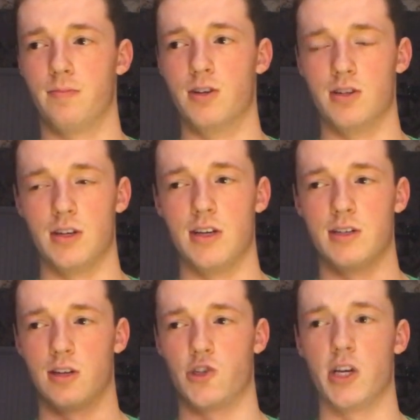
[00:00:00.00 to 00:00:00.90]

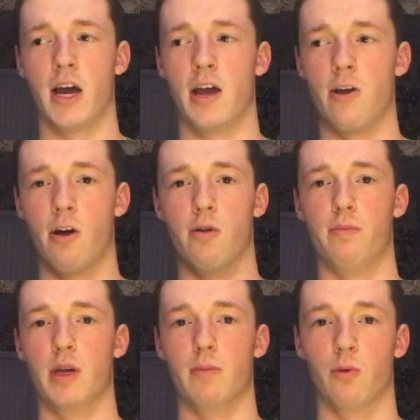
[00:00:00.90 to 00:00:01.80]
disease that she had to other
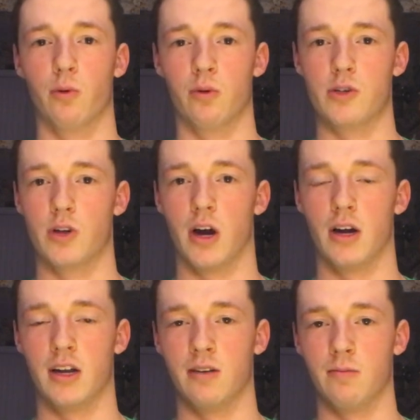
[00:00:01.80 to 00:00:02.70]
people
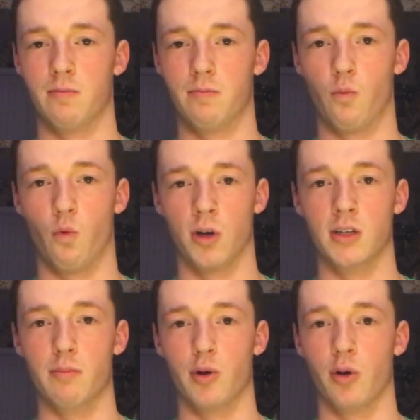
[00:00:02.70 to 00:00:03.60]
and
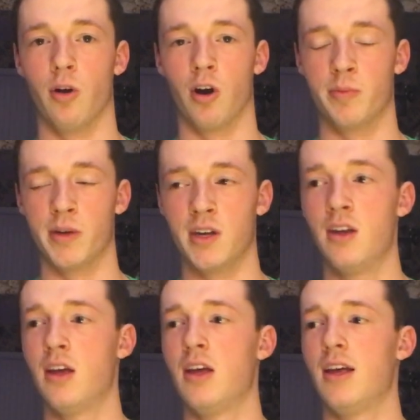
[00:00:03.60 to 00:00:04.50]
wanting to build an army.
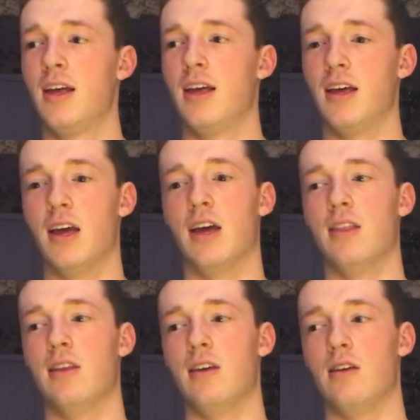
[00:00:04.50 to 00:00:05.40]

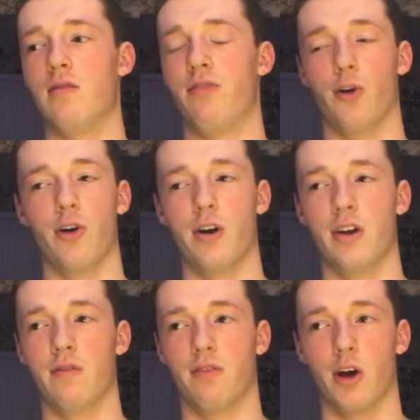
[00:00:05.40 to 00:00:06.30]
And the third
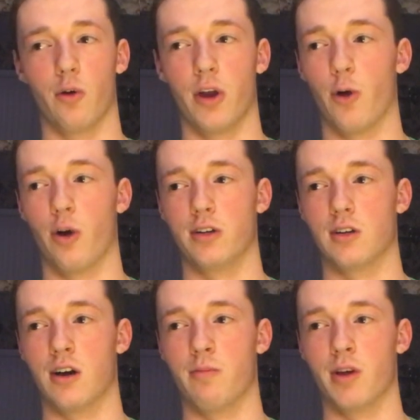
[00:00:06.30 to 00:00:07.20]
and final
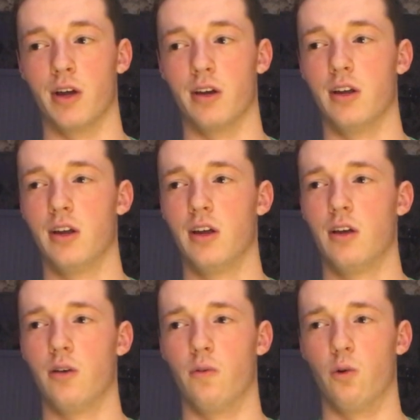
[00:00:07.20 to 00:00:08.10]
director I met
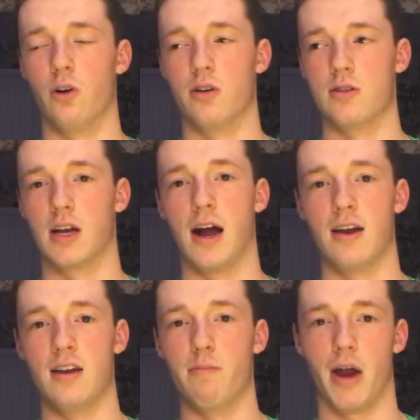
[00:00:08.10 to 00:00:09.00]
was a guy
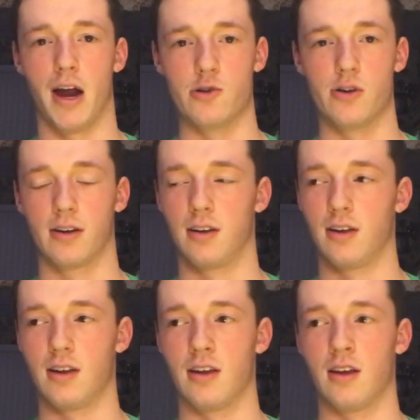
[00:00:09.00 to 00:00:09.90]
named Patrick,
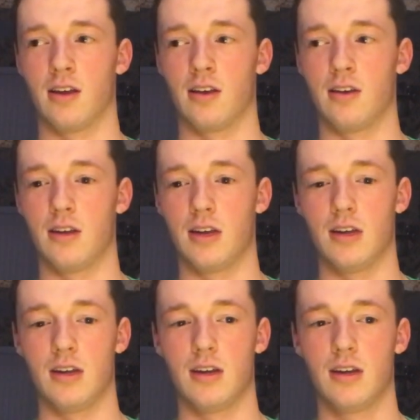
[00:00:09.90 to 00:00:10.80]
and
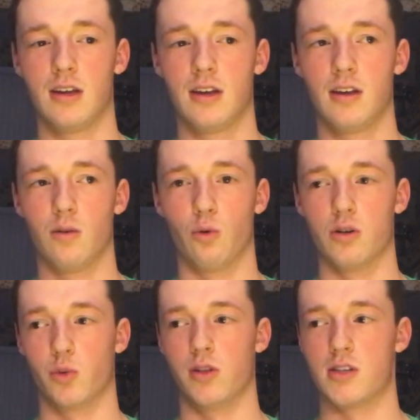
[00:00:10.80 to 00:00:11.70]
he
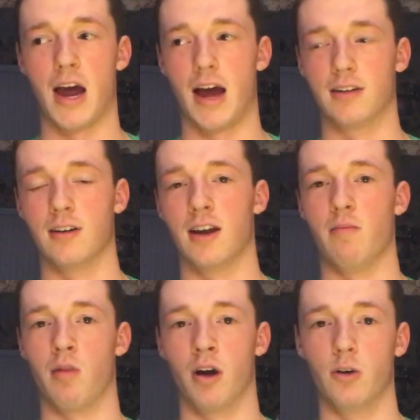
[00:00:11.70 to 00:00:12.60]
was with his actor
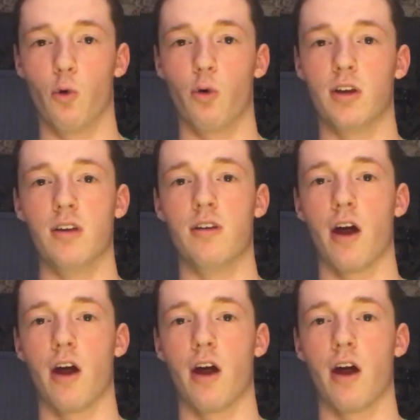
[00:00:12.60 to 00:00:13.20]
named Michael. He